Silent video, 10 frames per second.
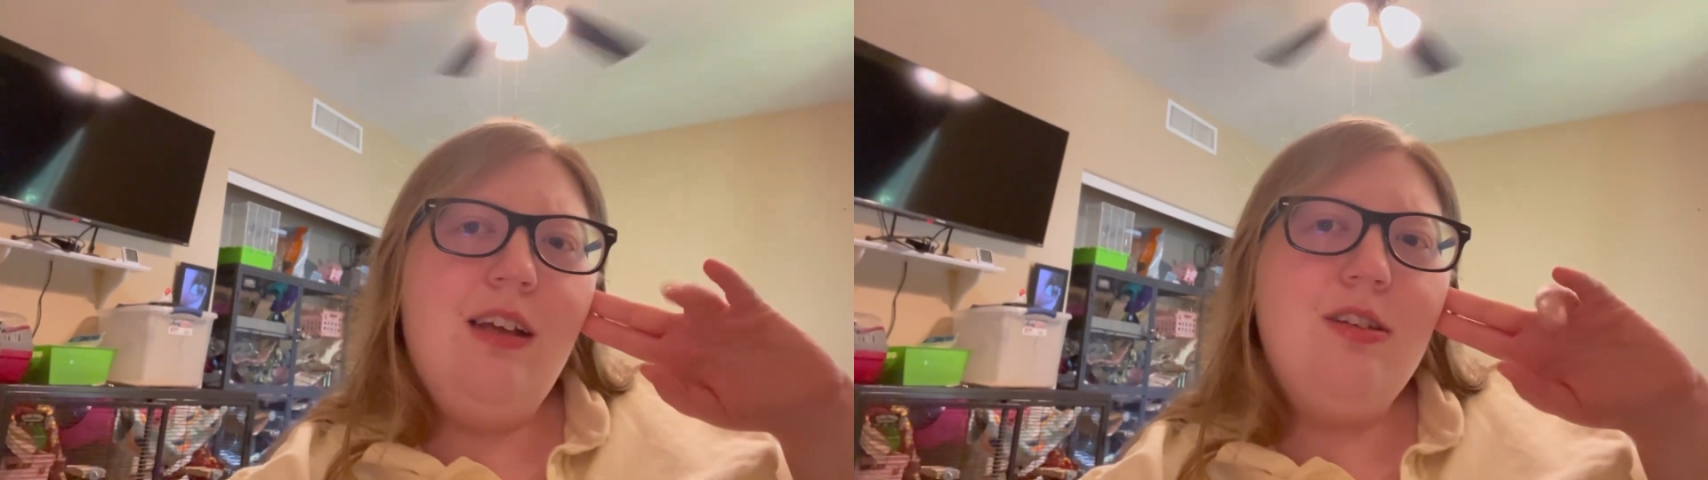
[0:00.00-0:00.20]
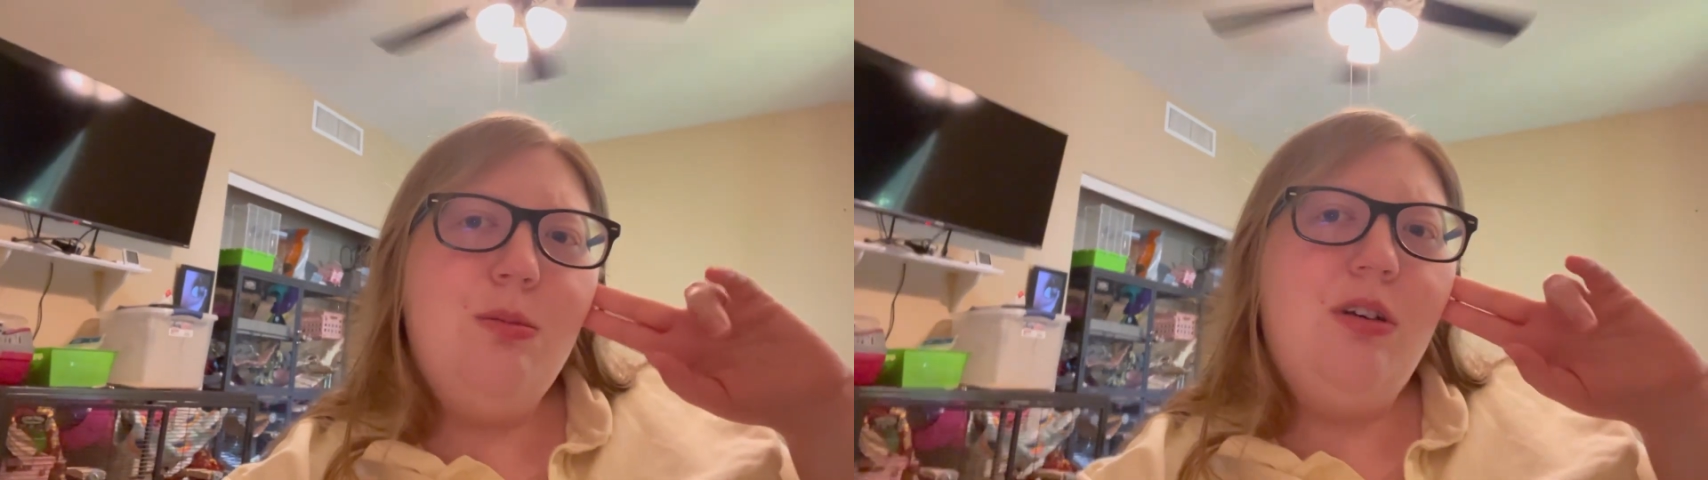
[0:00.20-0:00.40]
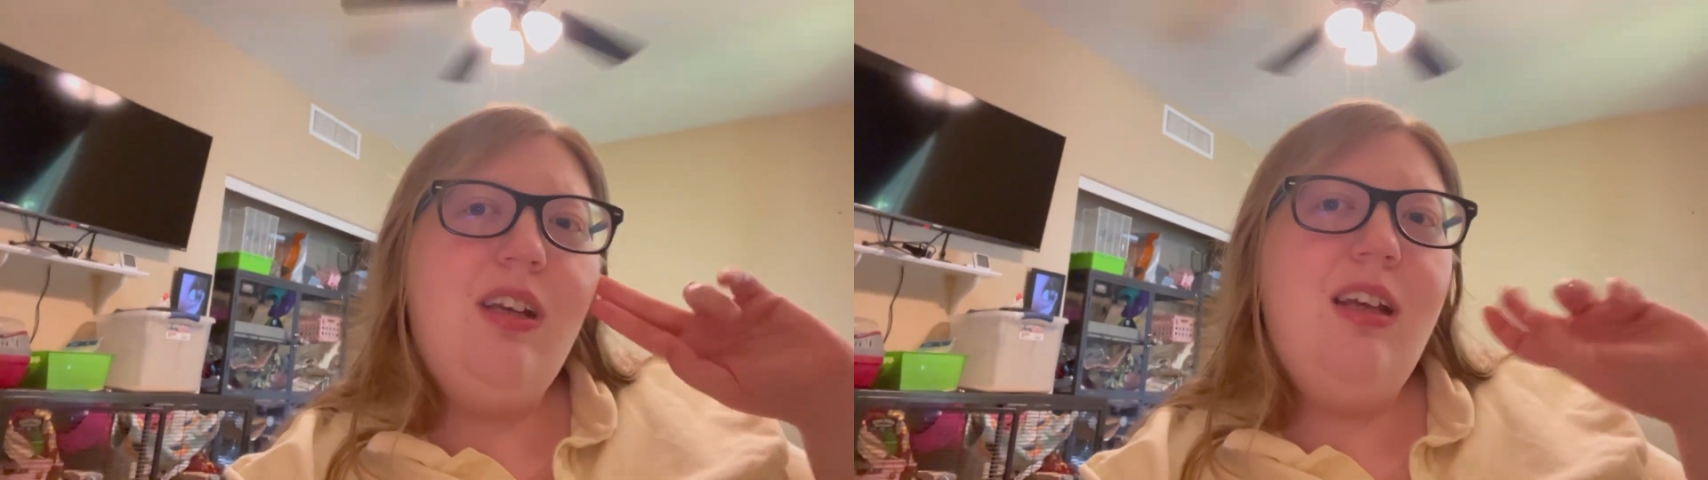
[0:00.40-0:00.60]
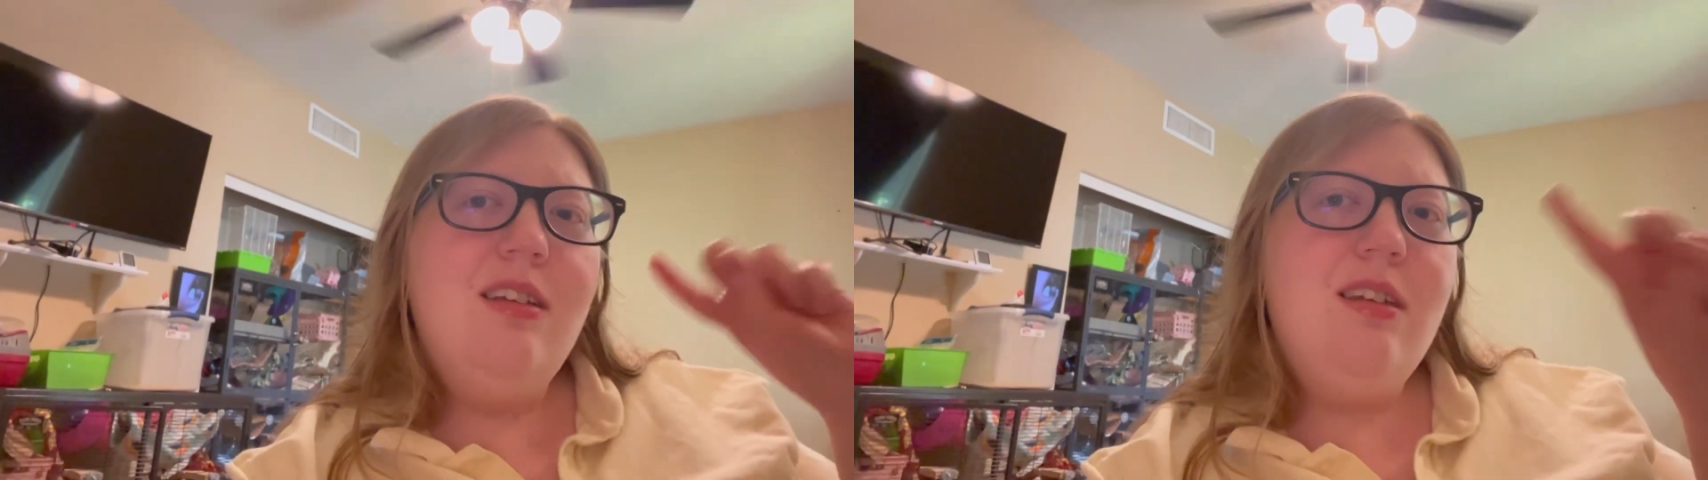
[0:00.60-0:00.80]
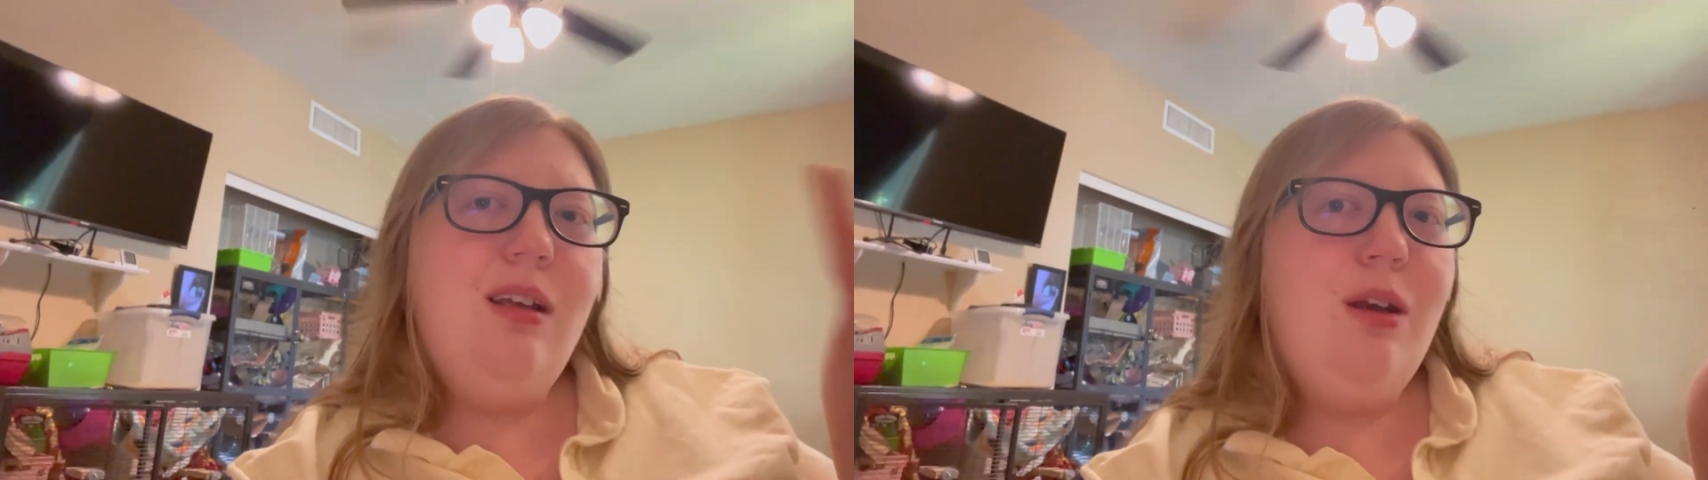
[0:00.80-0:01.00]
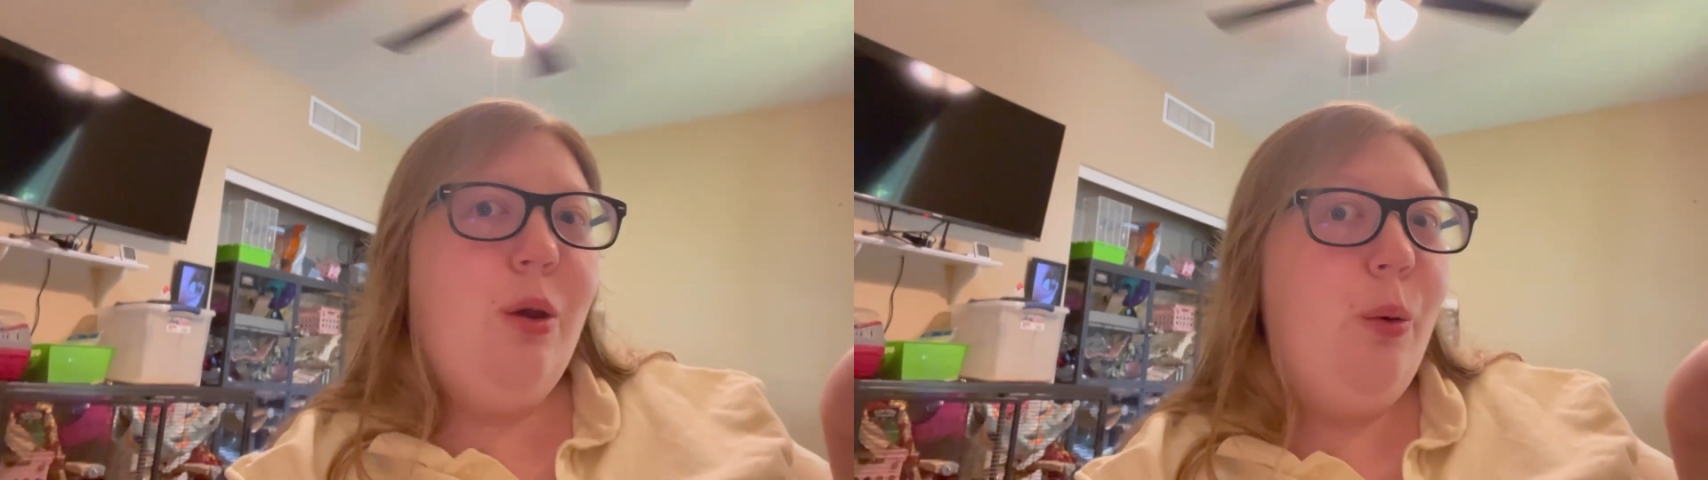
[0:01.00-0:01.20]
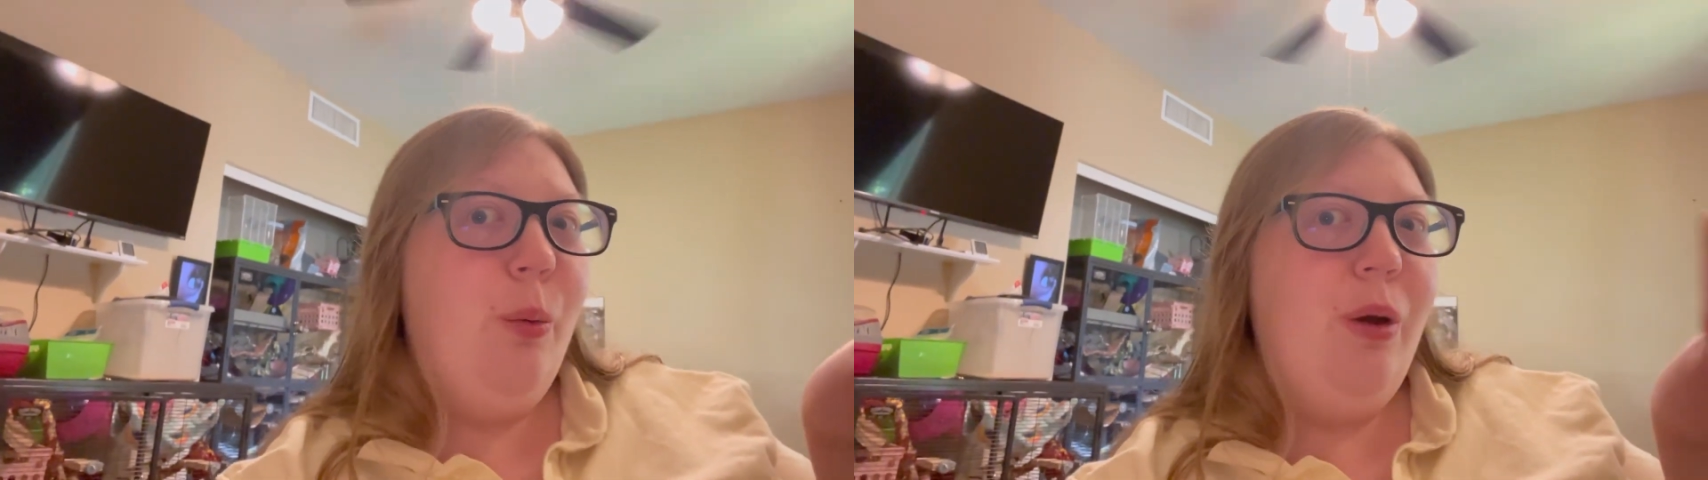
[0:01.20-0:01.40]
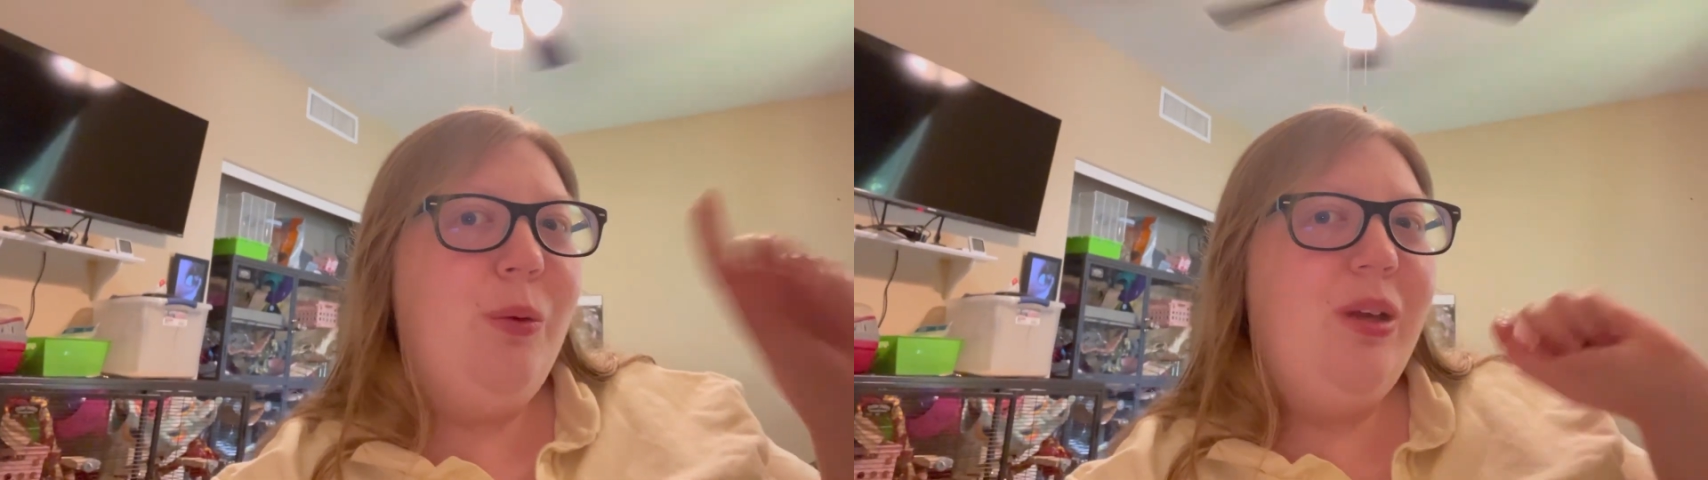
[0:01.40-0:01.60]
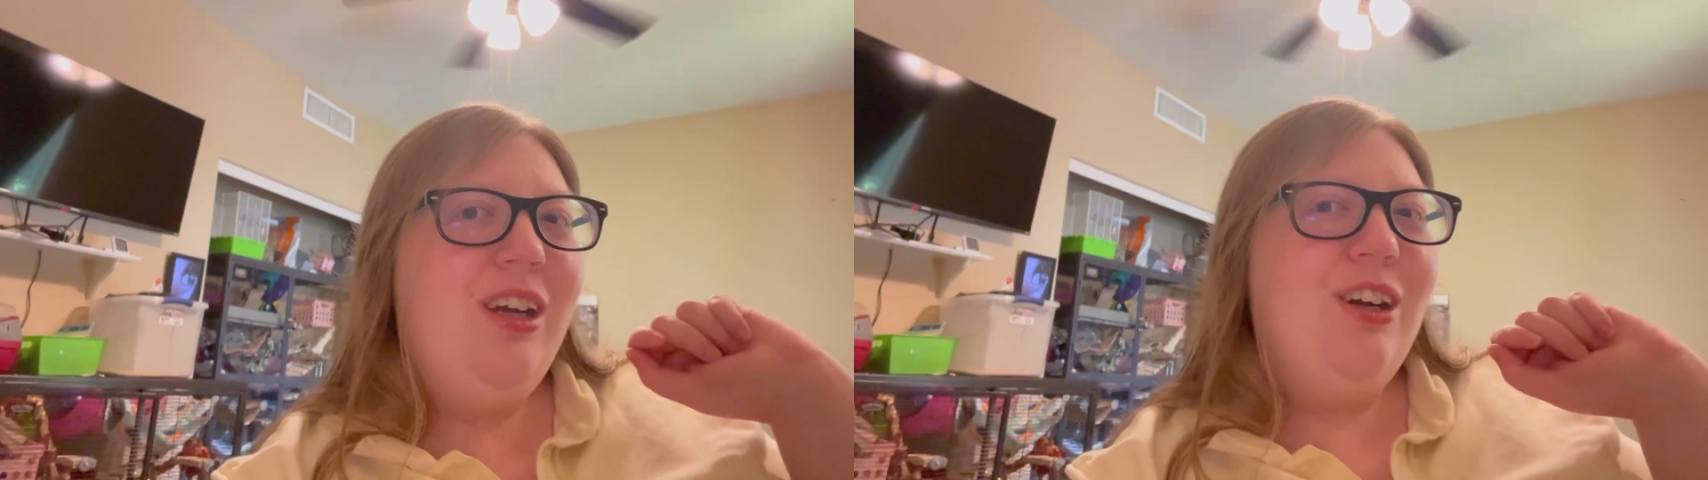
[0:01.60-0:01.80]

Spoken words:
because her birthday is in 1 week,